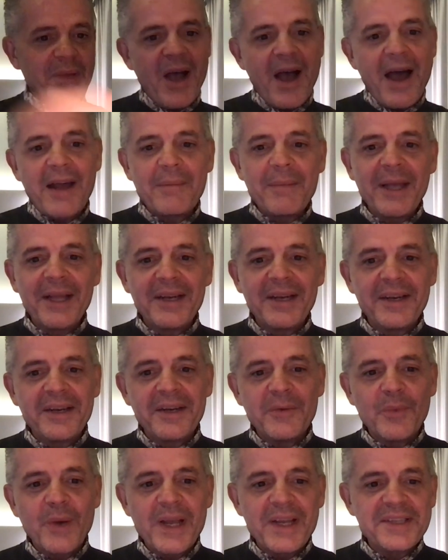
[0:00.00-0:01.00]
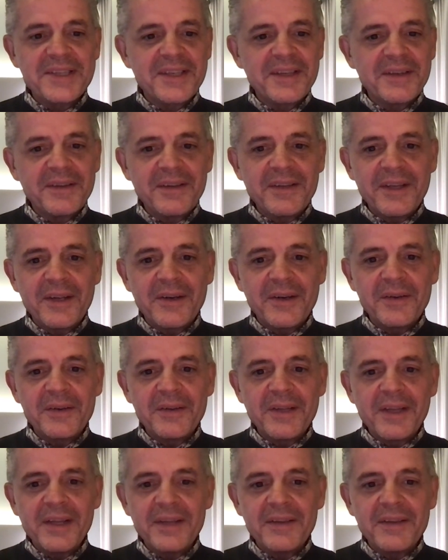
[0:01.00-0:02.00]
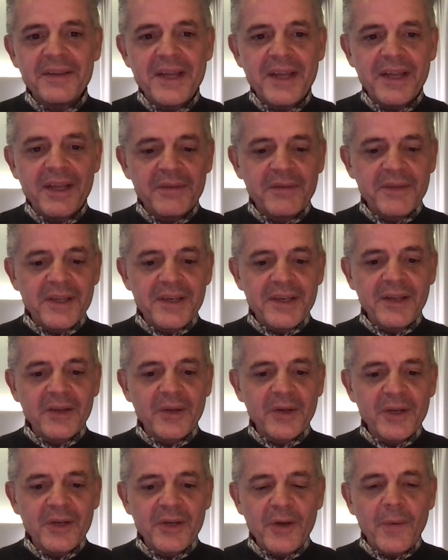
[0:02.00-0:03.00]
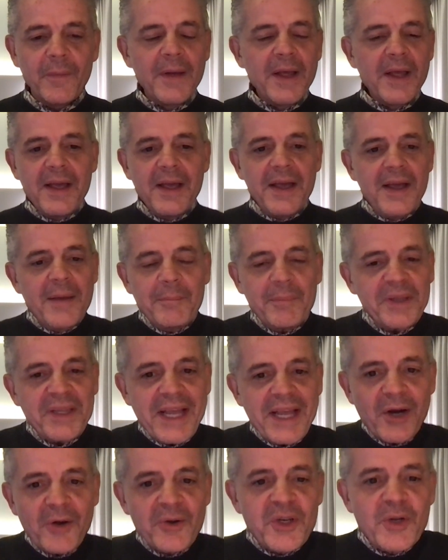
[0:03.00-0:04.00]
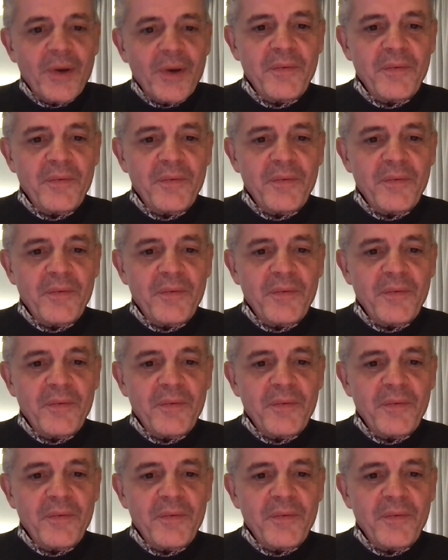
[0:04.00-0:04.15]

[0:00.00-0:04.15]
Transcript: automated in ways that, that, that the, the dealer can do, but they don't do it.